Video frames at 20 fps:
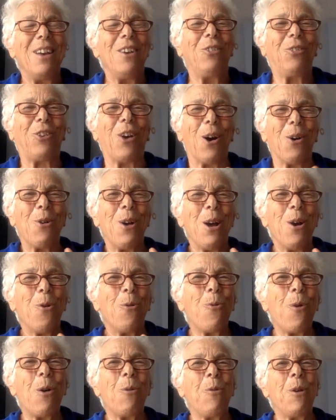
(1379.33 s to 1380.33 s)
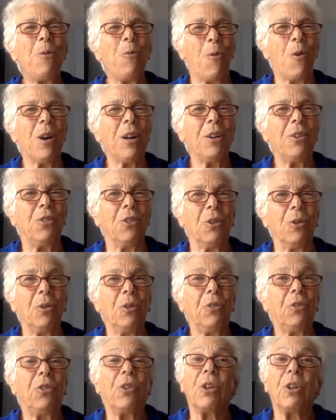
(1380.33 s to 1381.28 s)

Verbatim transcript: So, what we want to do is